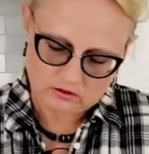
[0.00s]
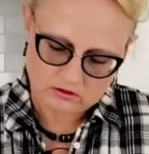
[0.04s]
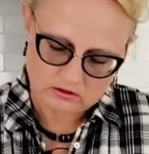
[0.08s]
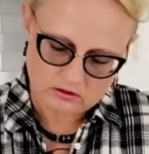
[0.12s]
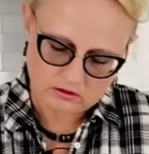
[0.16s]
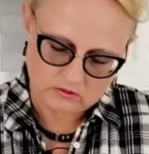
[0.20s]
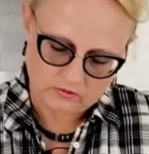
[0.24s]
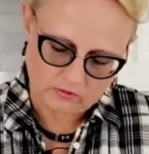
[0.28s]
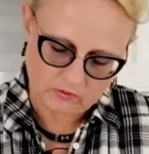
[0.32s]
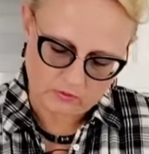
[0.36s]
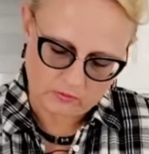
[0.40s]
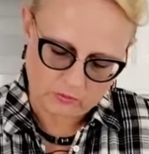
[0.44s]

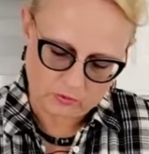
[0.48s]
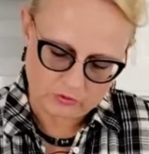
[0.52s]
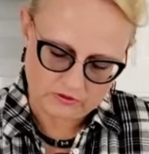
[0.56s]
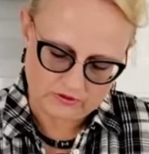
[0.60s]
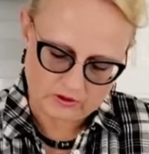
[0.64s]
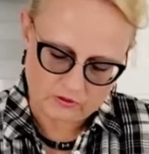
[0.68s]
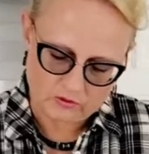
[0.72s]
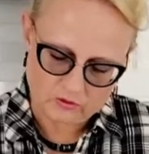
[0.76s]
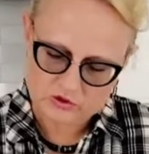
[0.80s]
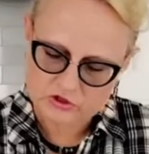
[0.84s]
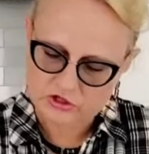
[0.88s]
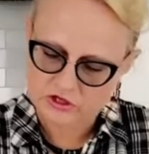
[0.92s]
we put
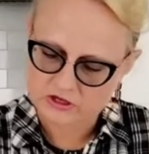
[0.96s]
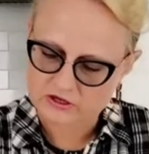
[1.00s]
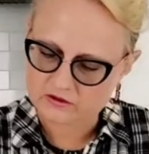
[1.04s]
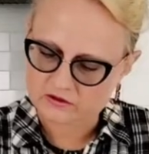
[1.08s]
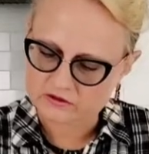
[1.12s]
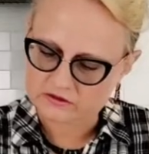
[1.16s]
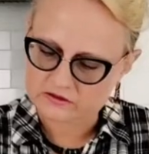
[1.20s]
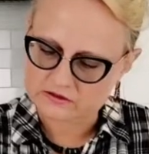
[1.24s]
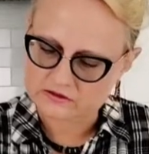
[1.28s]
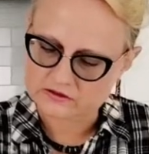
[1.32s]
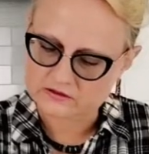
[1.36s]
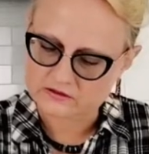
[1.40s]
our
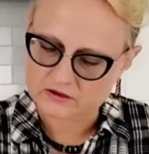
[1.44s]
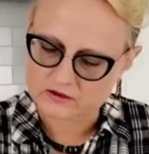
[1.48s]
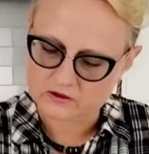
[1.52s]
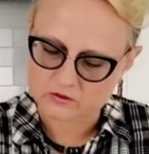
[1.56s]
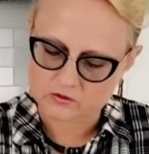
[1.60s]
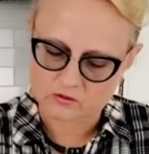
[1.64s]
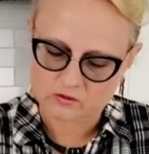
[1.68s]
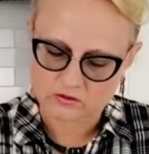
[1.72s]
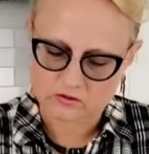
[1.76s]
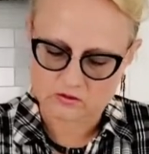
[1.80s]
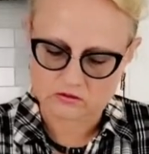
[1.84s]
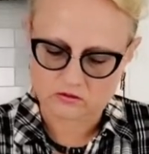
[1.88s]
cherries
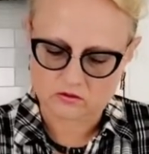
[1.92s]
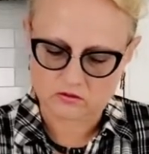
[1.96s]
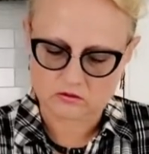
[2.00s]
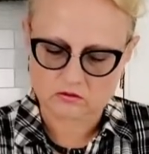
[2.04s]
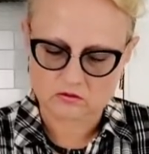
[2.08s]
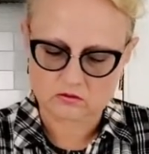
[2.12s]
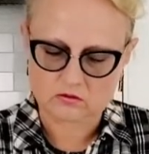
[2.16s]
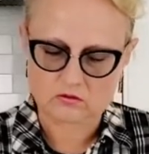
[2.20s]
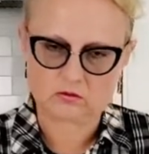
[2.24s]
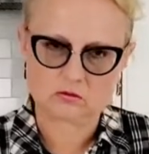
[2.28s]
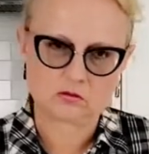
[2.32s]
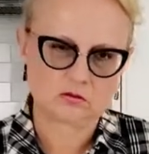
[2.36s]
around.
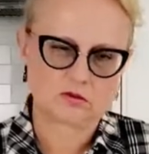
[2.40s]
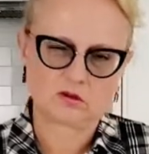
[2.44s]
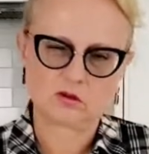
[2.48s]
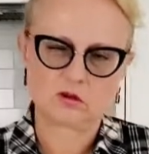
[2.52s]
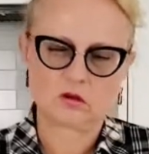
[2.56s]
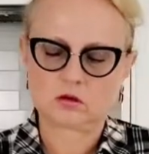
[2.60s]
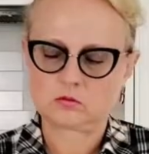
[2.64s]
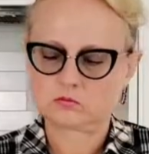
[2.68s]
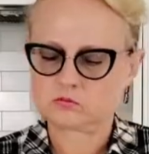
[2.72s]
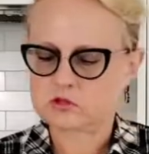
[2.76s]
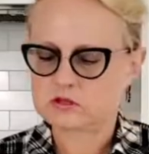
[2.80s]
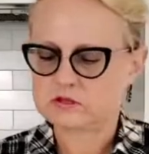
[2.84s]

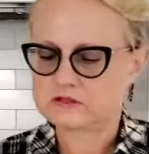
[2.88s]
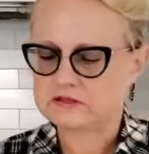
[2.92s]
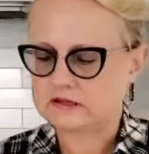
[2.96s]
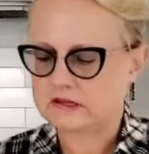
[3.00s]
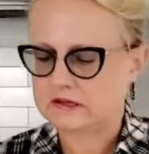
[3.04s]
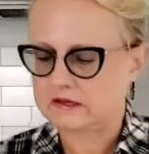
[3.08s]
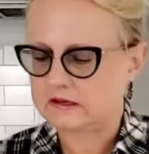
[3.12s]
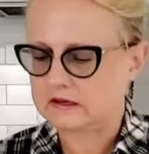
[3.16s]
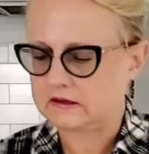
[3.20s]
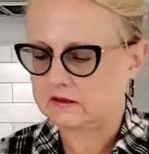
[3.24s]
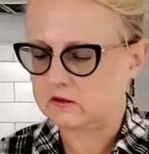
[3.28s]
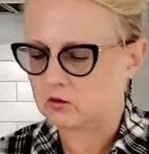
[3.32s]
I'm just
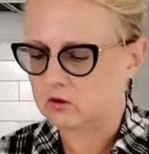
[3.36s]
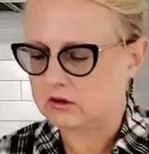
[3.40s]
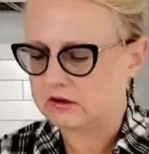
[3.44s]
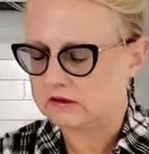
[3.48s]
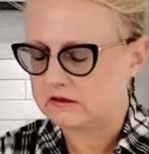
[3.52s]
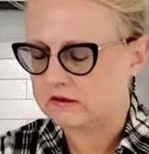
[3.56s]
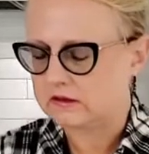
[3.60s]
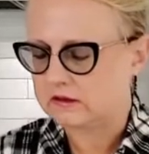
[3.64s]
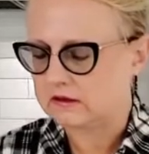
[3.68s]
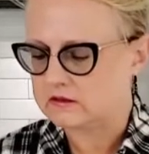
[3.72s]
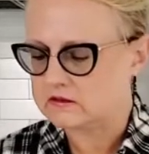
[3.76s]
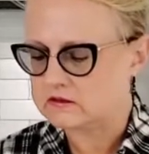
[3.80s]
kidding, you can
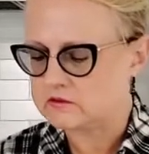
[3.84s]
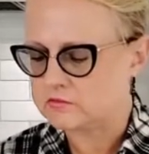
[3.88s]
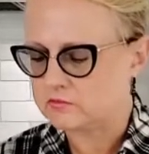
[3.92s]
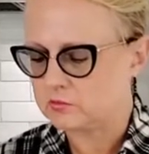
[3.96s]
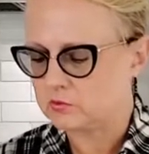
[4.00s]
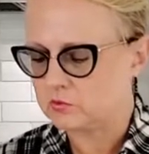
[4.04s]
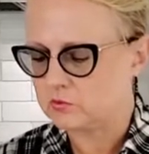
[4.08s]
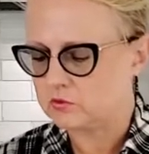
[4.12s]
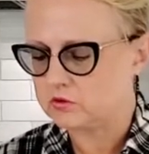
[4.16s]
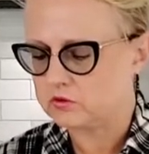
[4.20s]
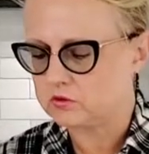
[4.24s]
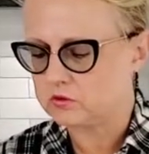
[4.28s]
take a
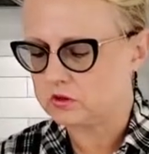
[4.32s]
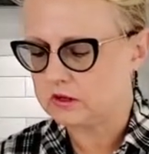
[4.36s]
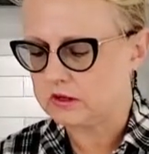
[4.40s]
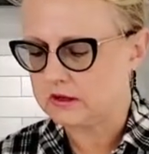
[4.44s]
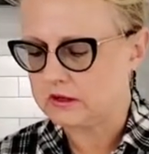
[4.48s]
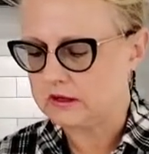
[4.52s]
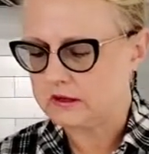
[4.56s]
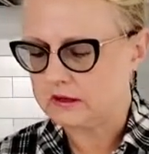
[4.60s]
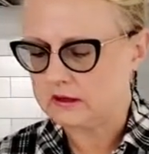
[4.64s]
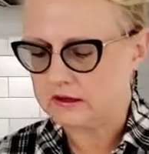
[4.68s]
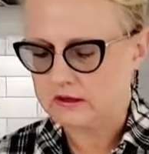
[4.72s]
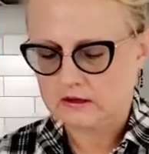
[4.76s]
spoon,
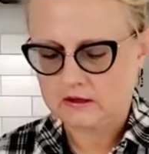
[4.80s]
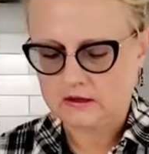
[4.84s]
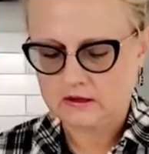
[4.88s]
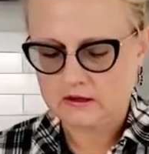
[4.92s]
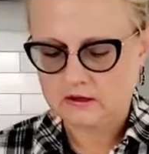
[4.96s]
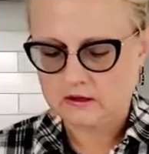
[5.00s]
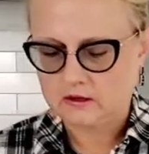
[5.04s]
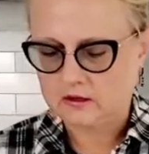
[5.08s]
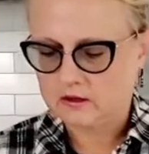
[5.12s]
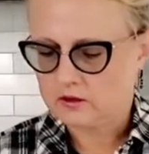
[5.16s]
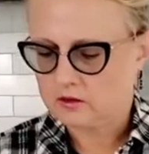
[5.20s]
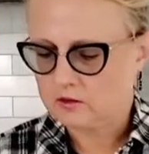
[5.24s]

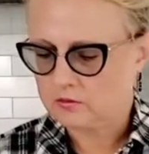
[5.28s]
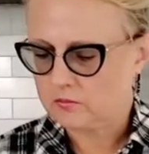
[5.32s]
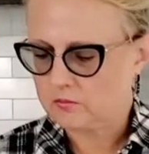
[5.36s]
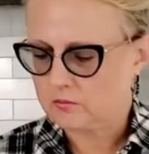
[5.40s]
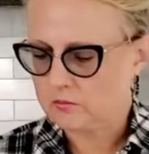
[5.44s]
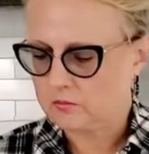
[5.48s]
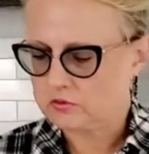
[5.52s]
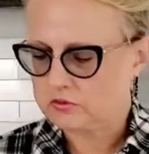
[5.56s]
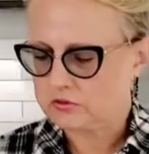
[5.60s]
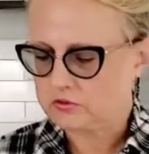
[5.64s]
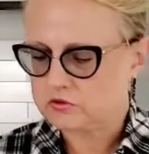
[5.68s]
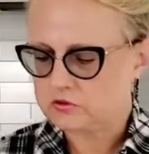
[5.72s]

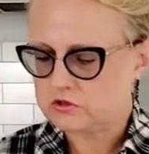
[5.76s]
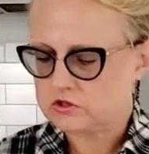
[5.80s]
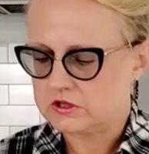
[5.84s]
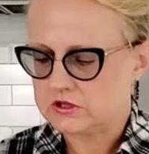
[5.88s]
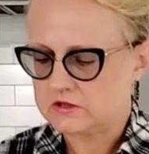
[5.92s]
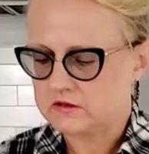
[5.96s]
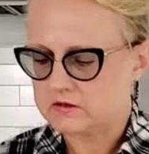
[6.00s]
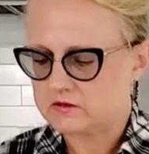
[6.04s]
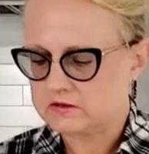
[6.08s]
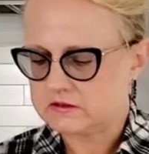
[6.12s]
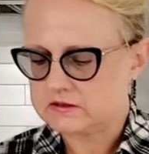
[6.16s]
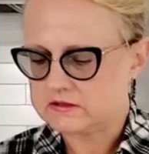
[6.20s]
put your
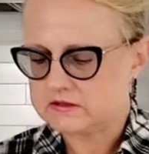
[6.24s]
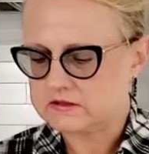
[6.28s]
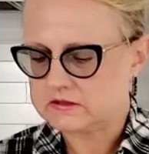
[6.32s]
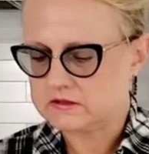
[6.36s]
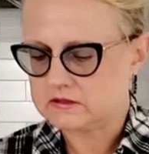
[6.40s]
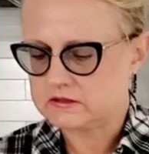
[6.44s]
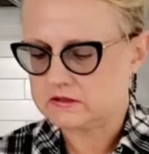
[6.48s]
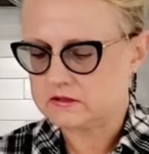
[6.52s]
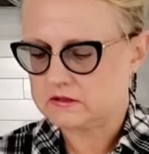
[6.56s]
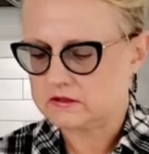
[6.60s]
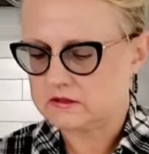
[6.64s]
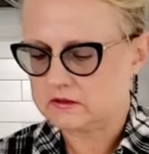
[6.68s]
cherries,
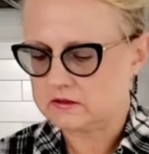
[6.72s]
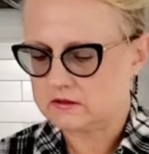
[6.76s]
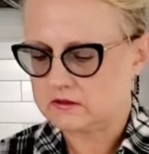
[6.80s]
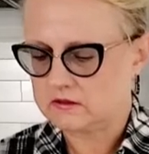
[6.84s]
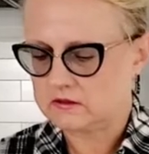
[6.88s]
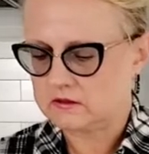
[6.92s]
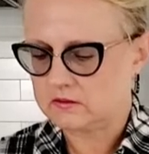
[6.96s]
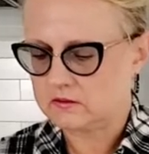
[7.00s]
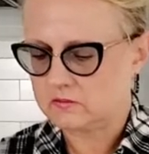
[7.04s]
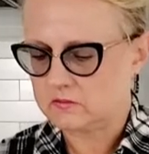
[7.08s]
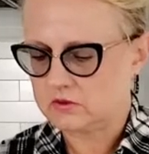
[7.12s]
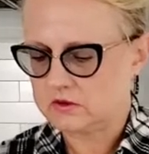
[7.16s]

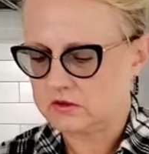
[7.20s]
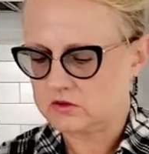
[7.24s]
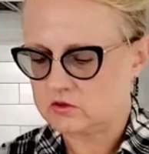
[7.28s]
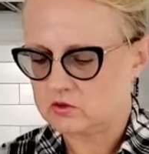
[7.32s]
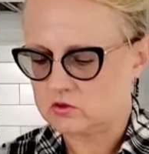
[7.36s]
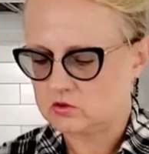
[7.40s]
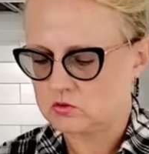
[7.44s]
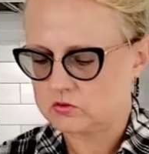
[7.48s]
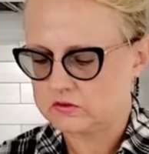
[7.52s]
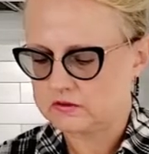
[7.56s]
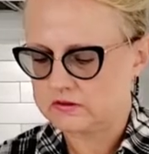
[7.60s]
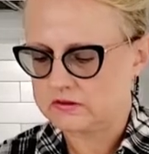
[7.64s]
make
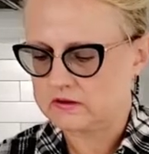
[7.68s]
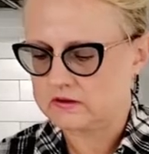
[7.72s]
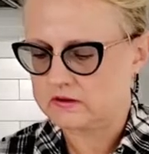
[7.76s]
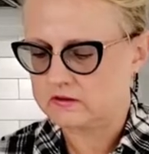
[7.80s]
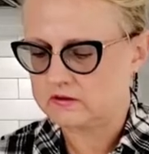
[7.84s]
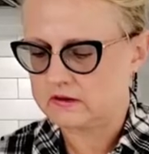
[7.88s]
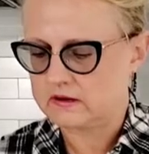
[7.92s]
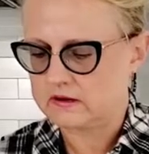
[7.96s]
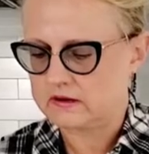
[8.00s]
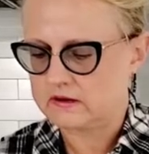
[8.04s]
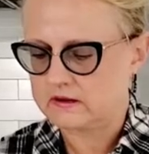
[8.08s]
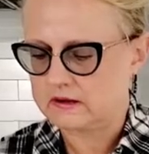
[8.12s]
sure they
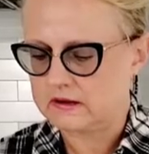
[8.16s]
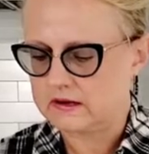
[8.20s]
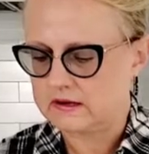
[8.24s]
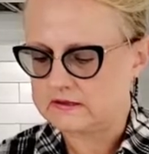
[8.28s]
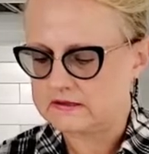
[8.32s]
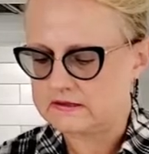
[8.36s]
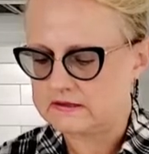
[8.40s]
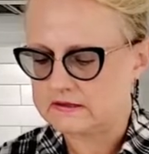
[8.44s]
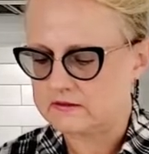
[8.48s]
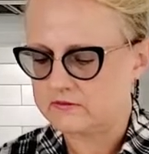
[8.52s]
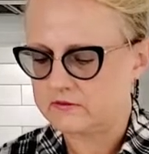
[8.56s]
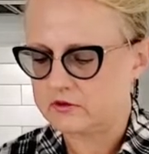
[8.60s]
drain
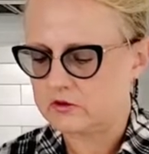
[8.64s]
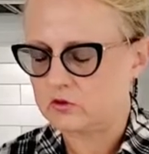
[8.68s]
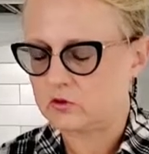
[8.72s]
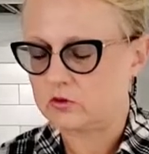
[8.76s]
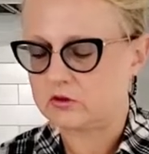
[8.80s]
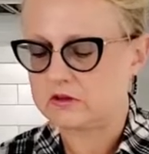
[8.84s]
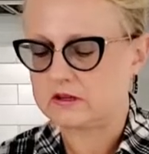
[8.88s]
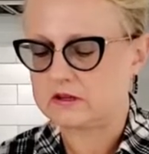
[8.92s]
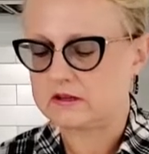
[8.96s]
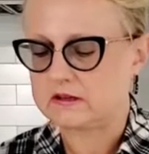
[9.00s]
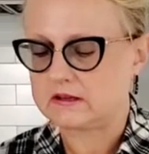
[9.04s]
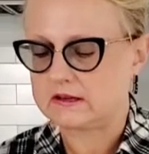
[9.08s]
nicely, we don't
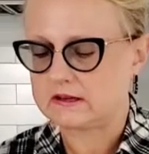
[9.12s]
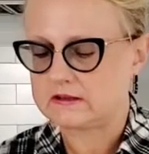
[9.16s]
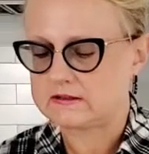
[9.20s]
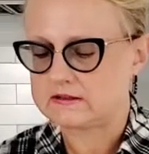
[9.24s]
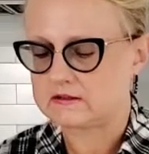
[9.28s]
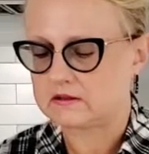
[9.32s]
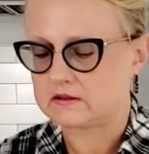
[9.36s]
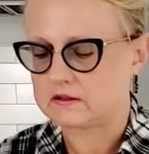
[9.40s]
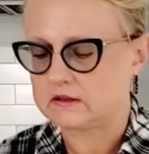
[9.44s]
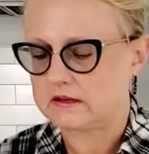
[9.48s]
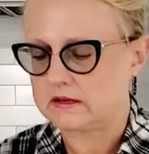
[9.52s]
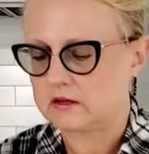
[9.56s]
need
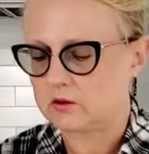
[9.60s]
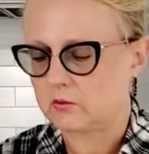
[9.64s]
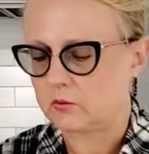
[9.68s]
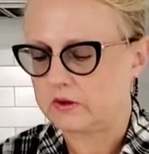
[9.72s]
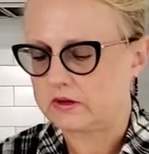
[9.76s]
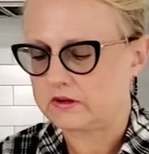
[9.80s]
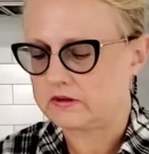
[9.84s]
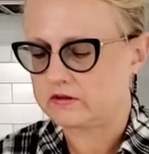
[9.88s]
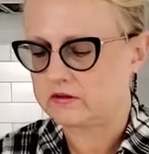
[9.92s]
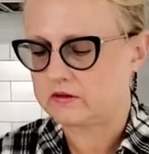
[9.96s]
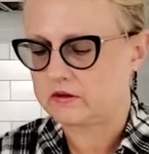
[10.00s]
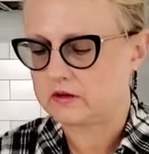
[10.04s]
extra
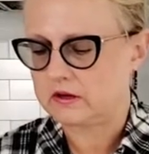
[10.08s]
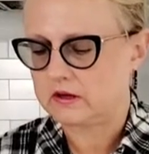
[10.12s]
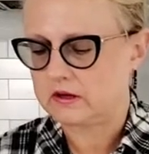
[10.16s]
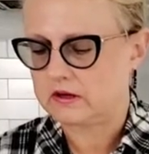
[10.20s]
liquid.